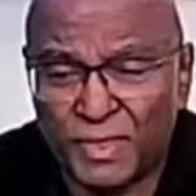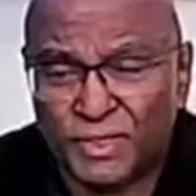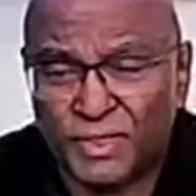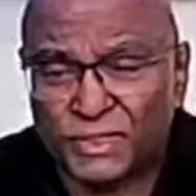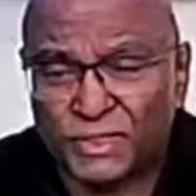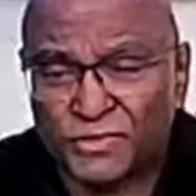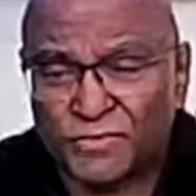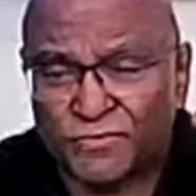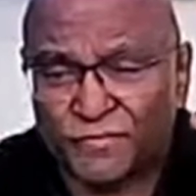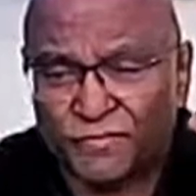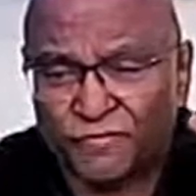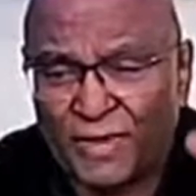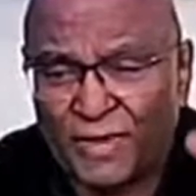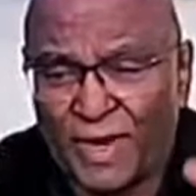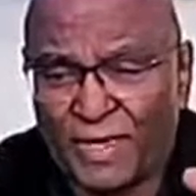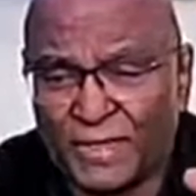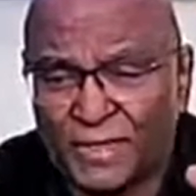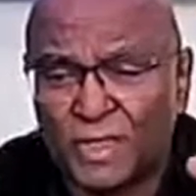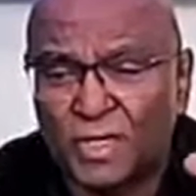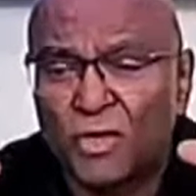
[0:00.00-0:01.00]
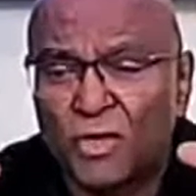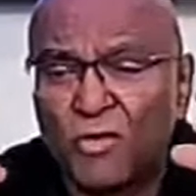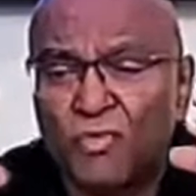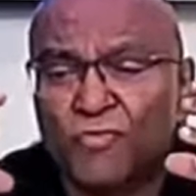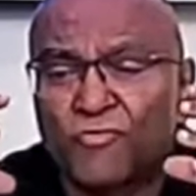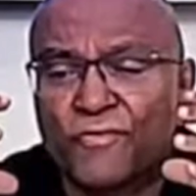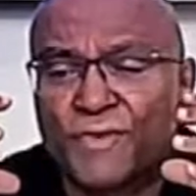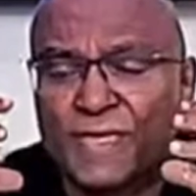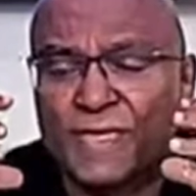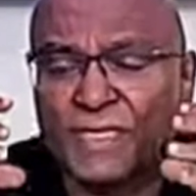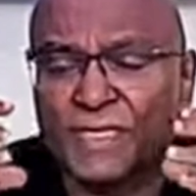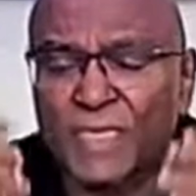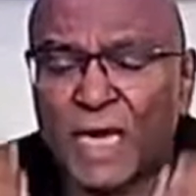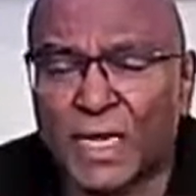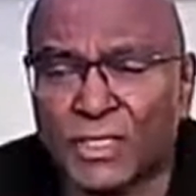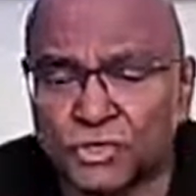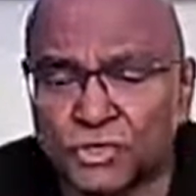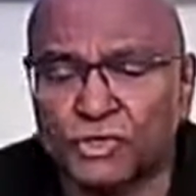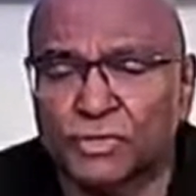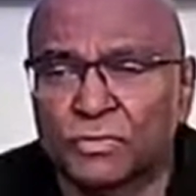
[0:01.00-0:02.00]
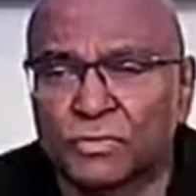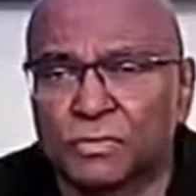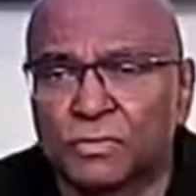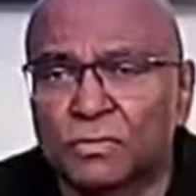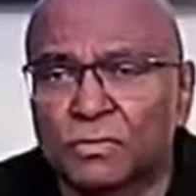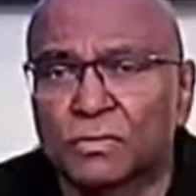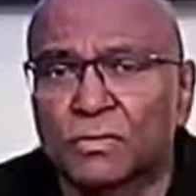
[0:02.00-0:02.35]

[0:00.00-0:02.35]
is fat reduction.